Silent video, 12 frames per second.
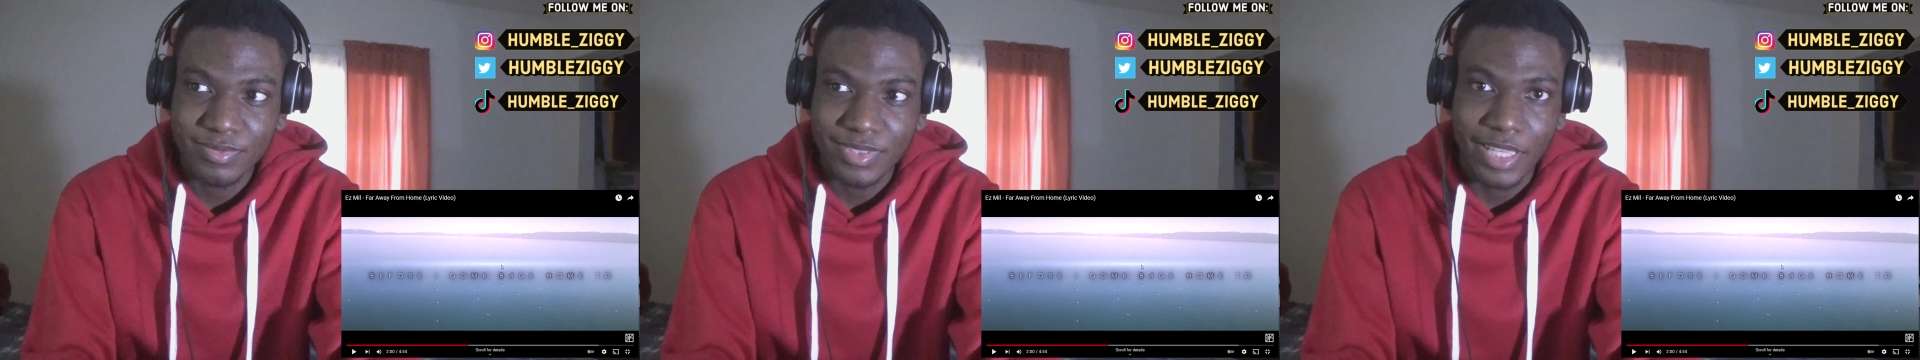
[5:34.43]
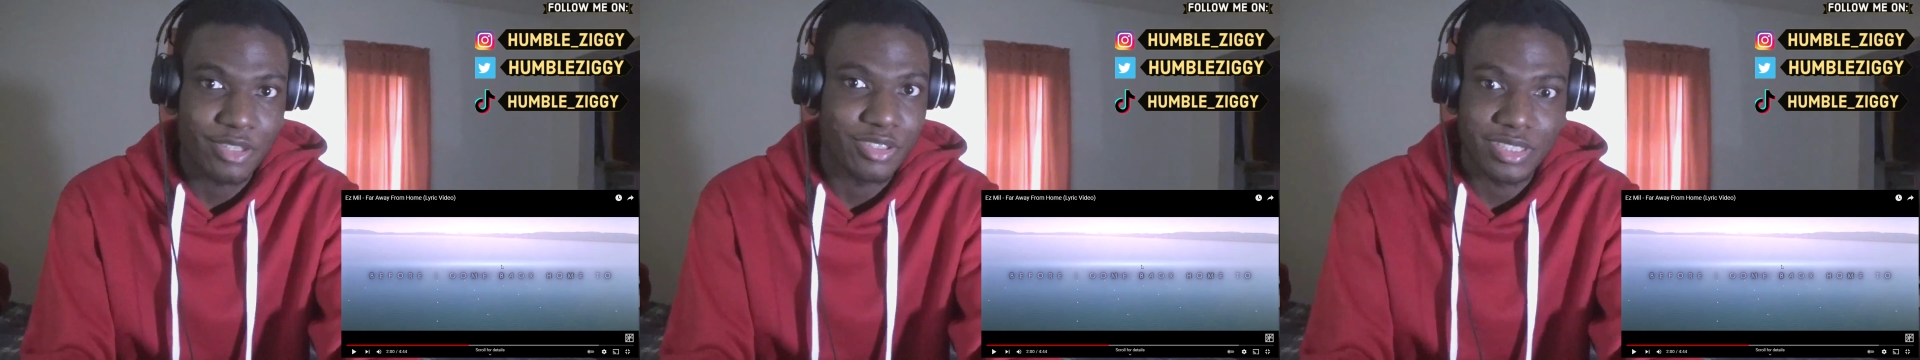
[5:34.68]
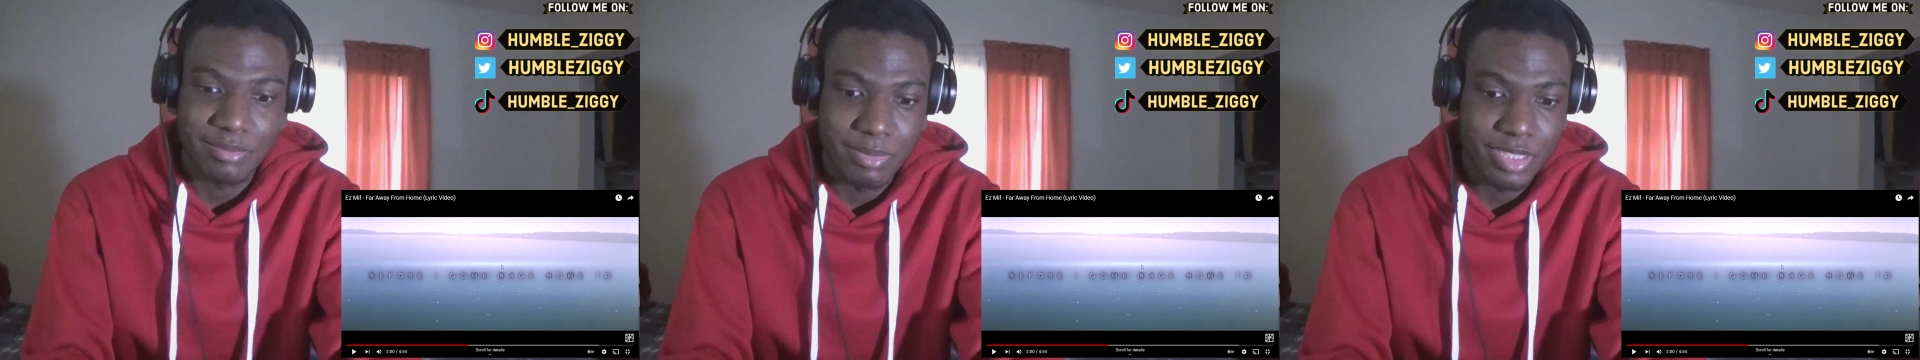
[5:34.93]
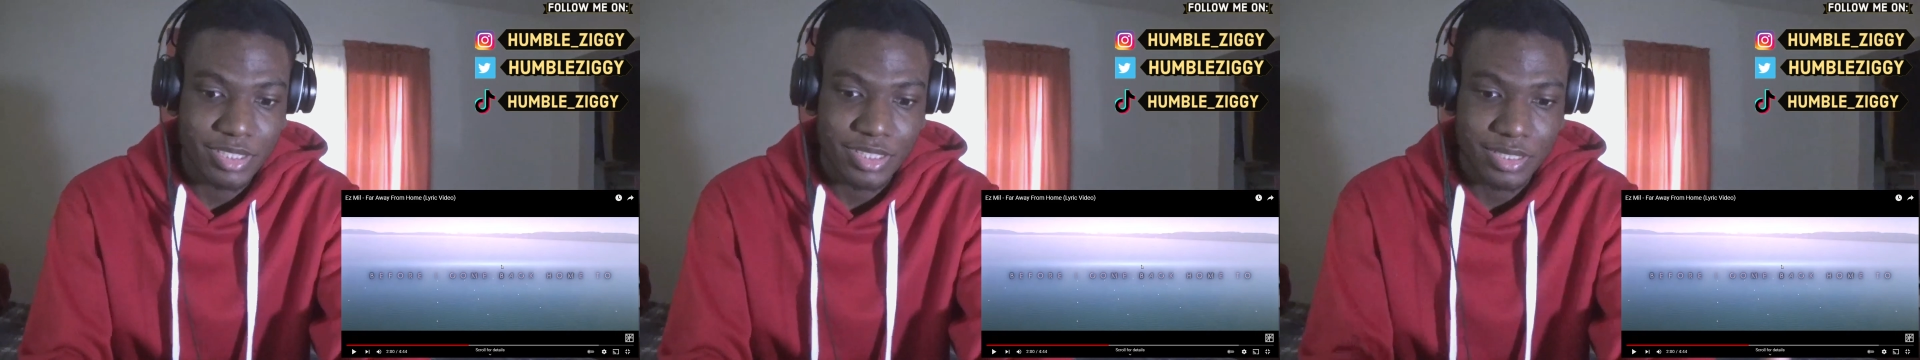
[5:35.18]
that could be
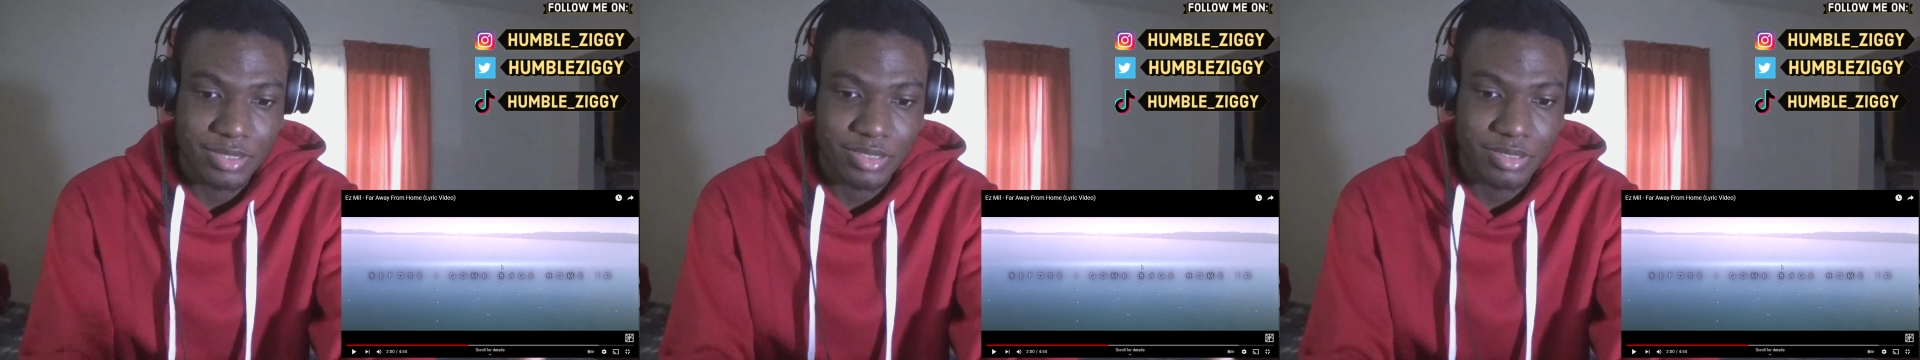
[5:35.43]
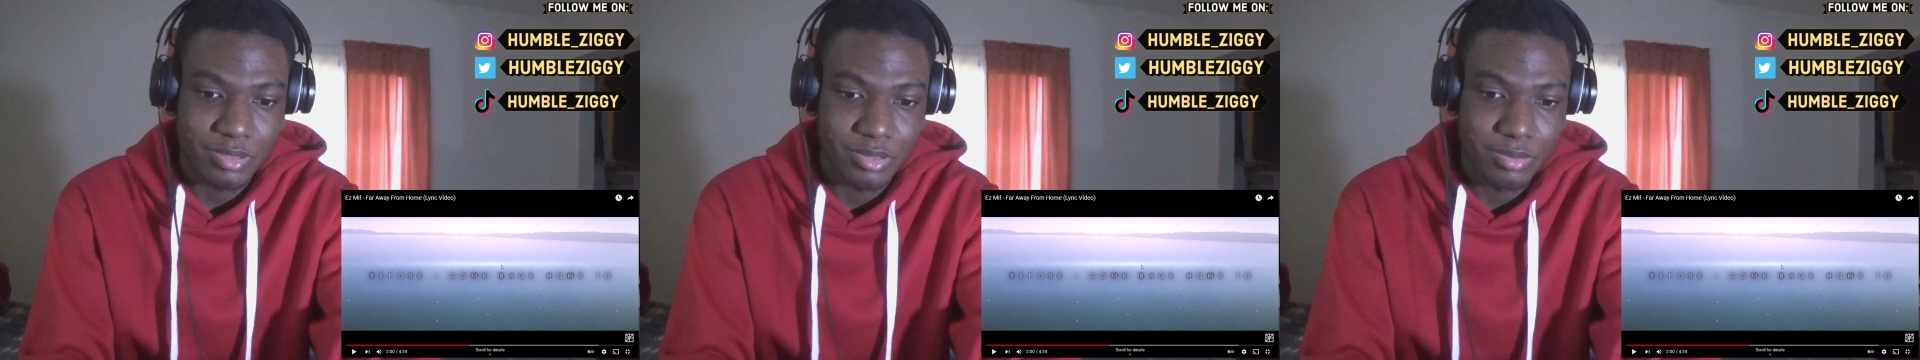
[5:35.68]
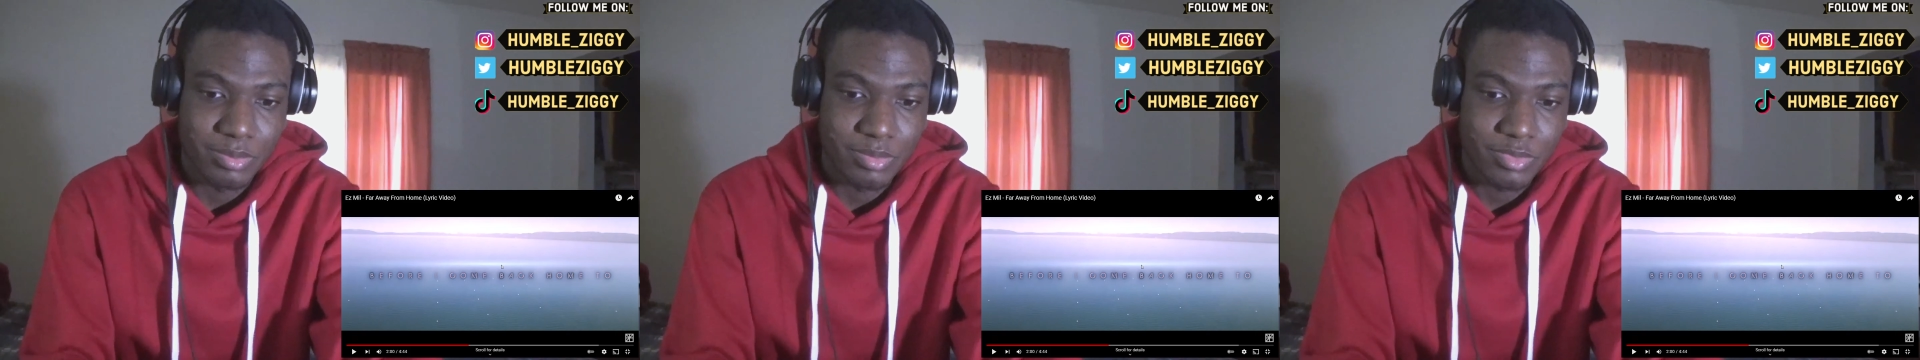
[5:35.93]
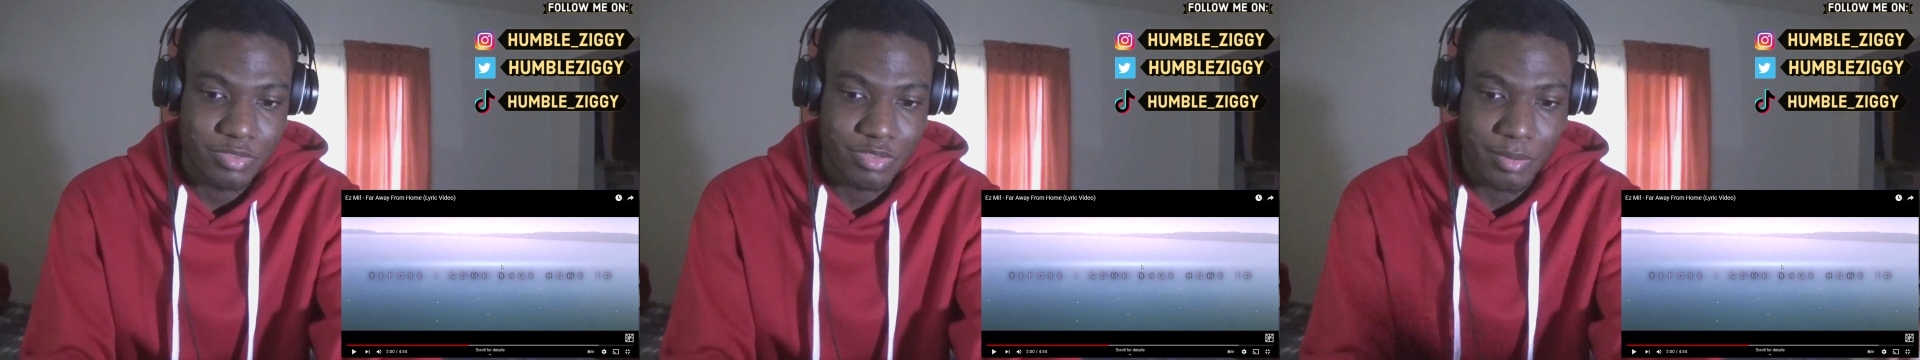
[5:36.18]
turned to
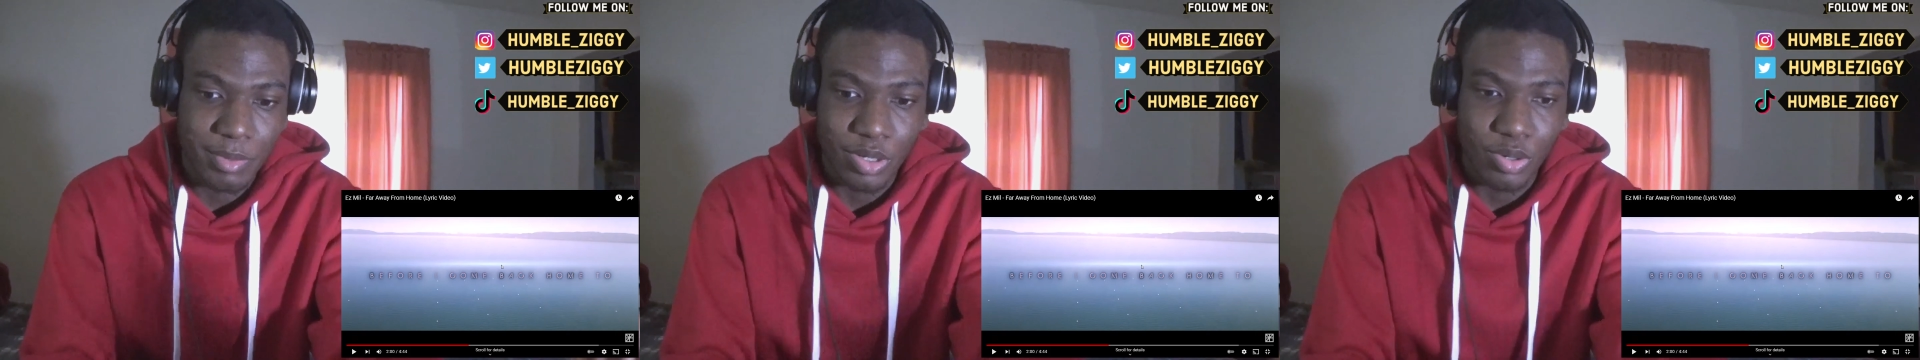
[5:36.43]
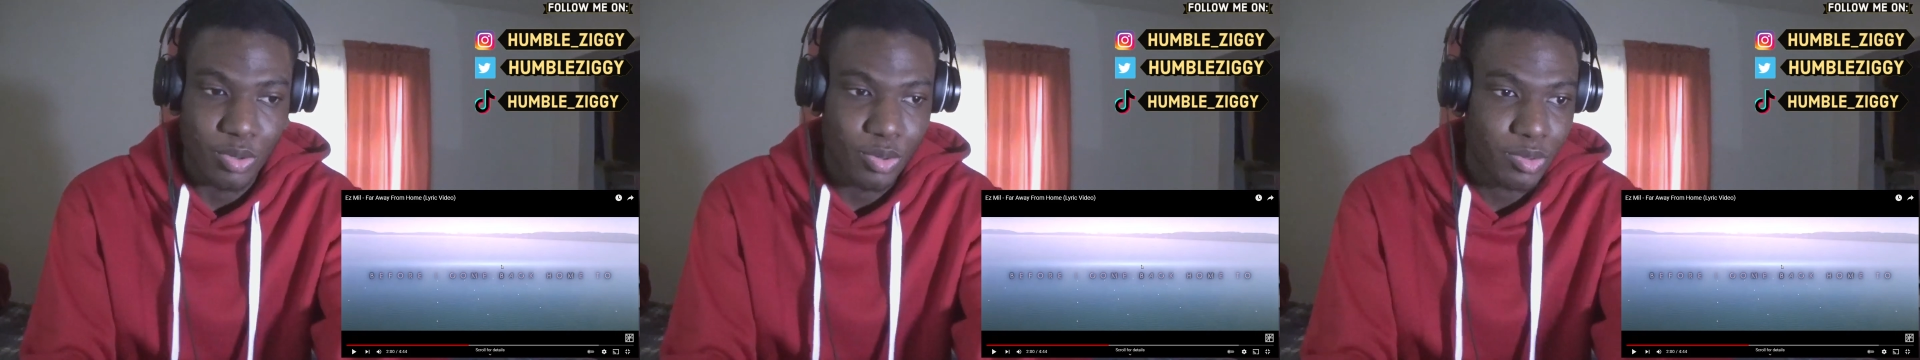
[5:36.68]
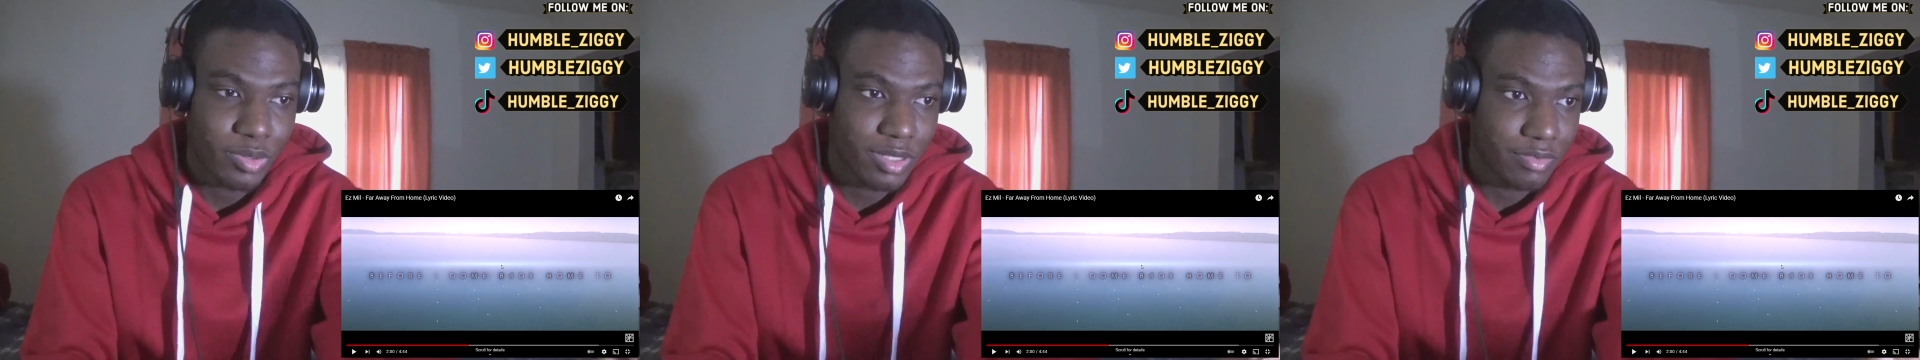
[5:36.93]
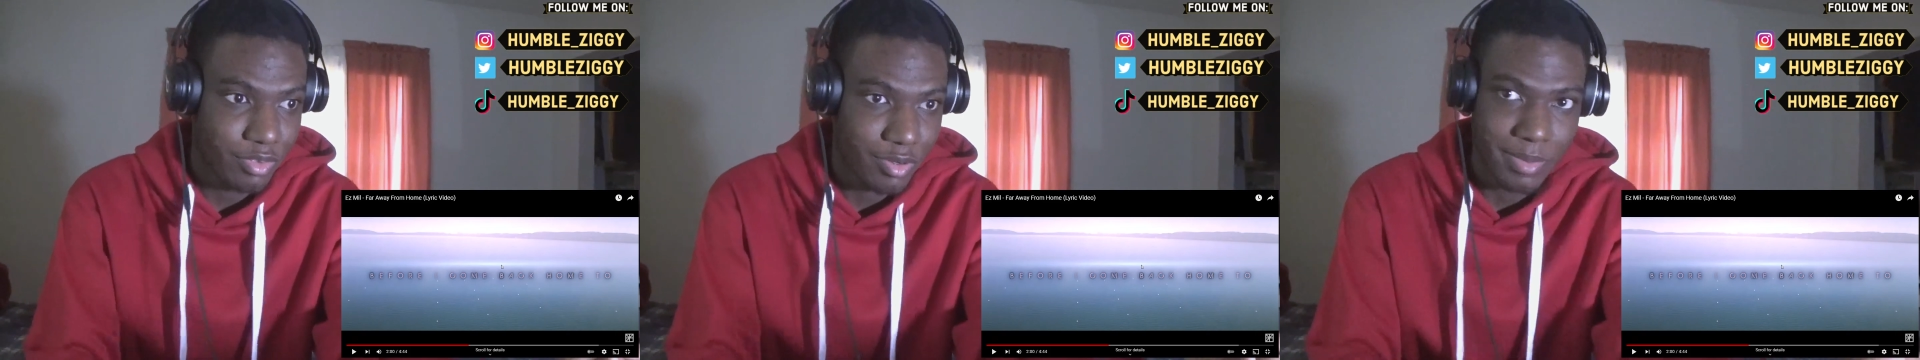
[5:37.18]
from
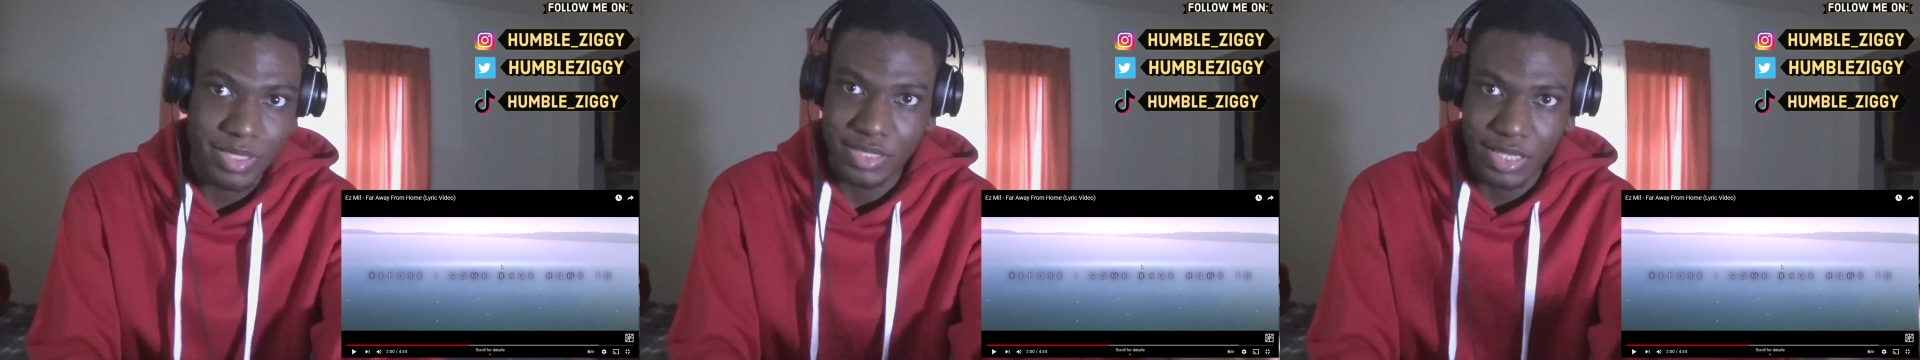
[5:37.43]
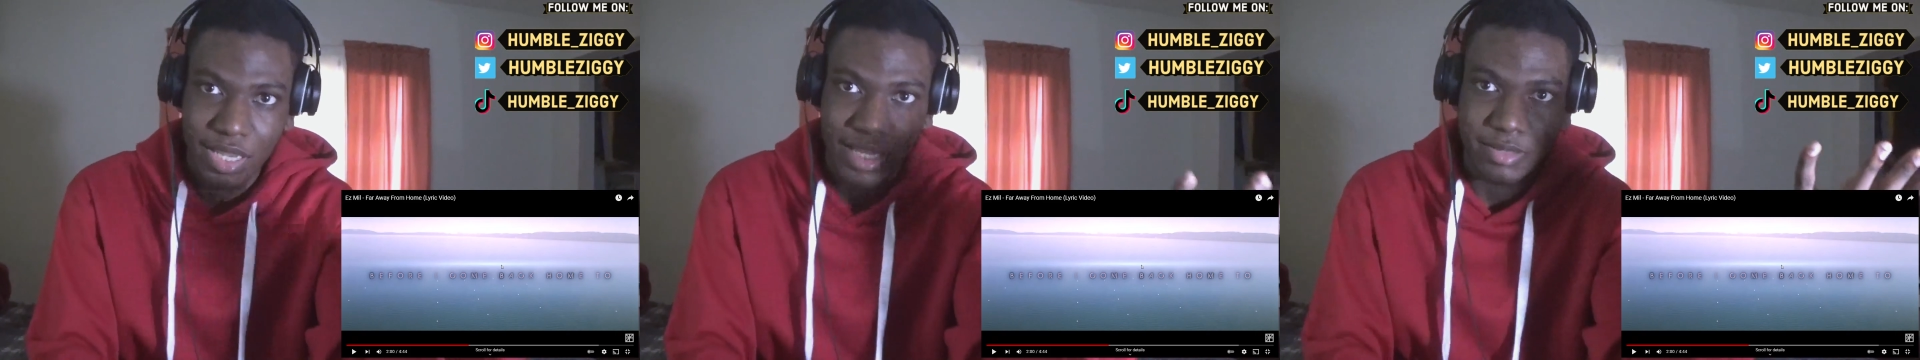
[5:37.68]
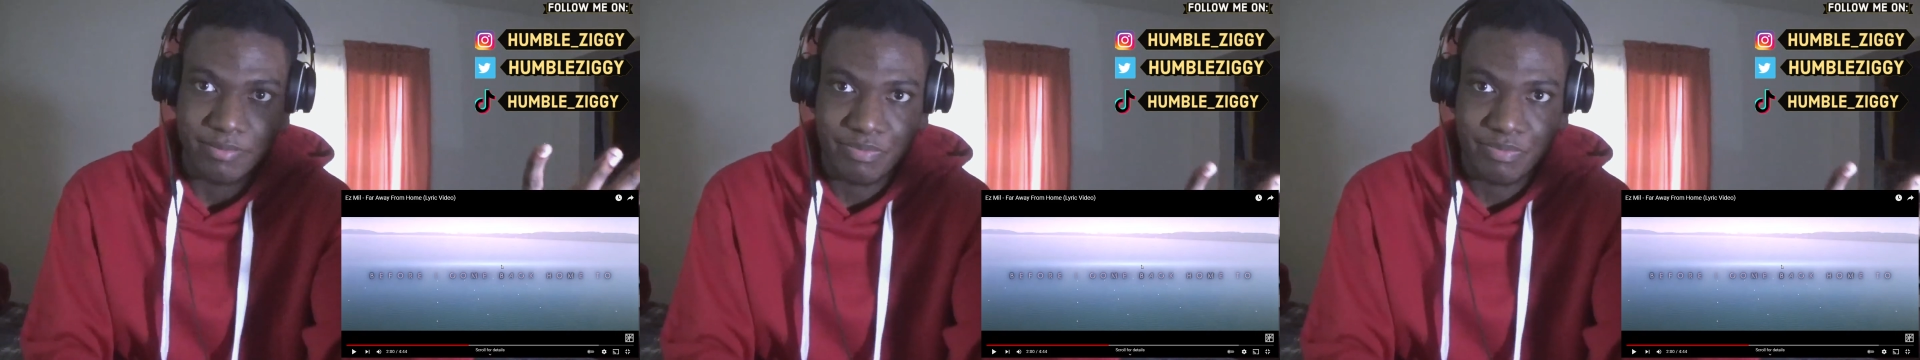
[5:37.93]
his, like,